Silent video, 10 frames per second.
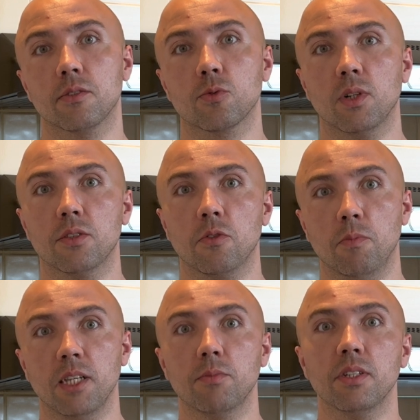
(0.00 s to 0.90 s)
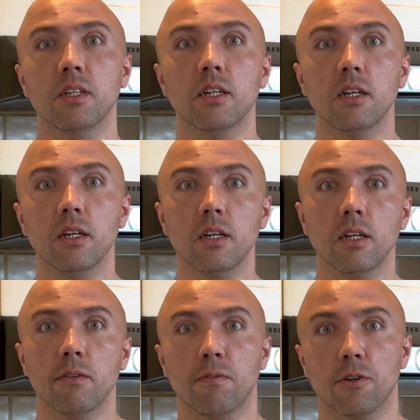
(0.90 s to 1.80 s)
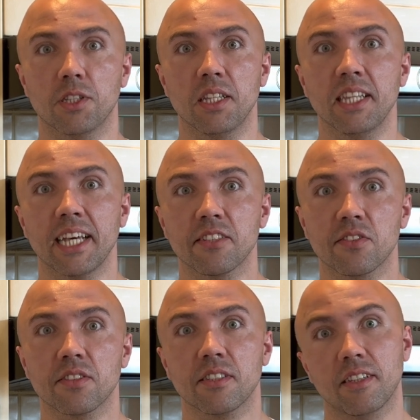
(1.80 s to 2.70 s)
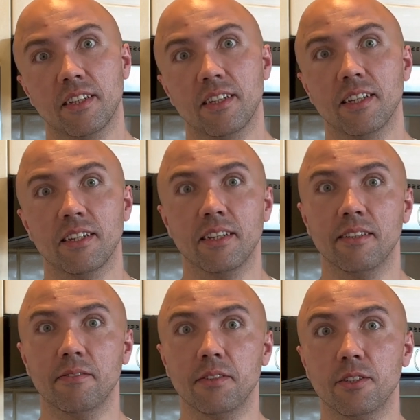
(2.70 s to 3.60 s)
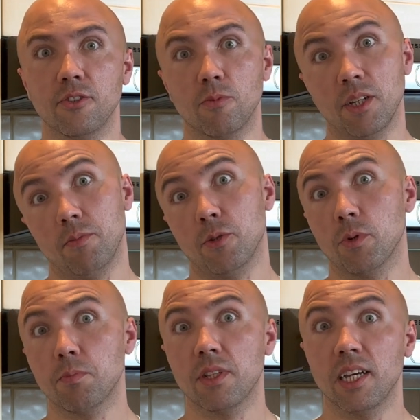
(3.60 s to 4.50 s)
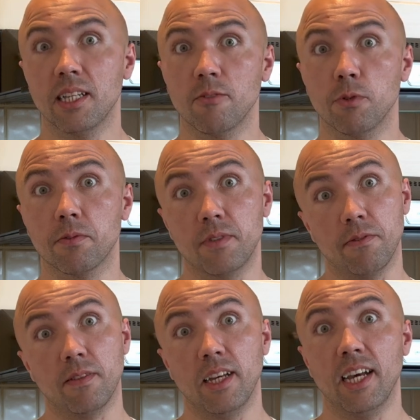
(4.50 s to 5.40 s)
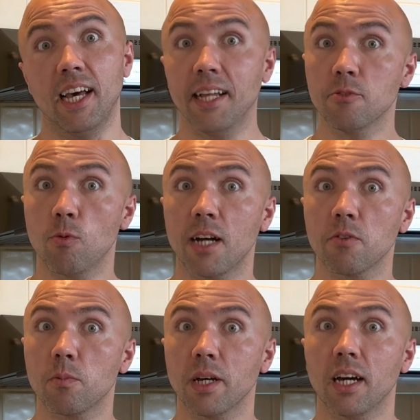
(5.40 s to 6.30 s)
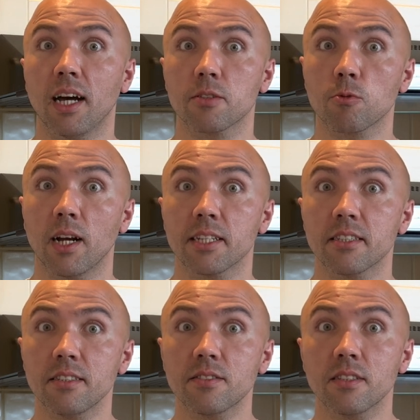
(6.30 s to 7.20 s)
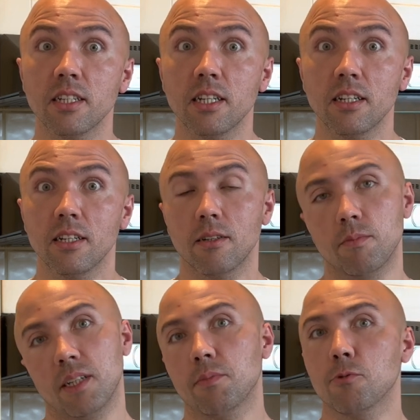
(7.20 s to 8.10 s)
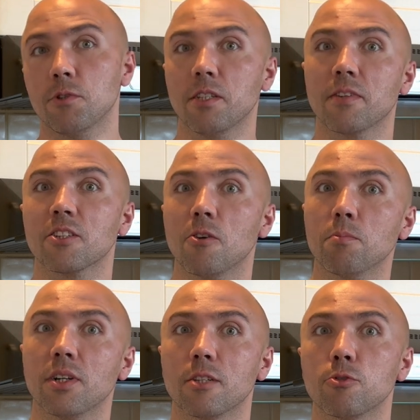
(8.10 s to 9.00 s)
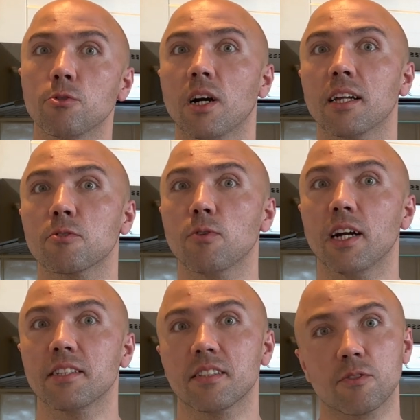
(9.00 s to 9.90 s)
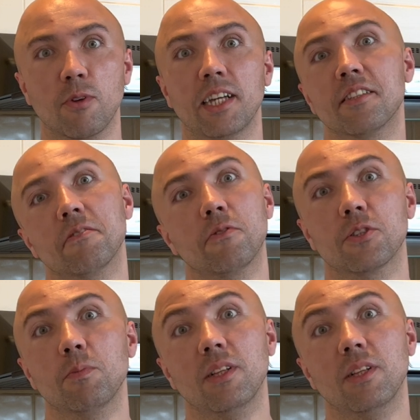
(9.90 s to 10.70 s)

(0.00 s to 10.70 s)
as well, so maybe for the next video maybe we play with the Flair and one of my hand grinders. Maybe we even compare two hand grinders grinding for the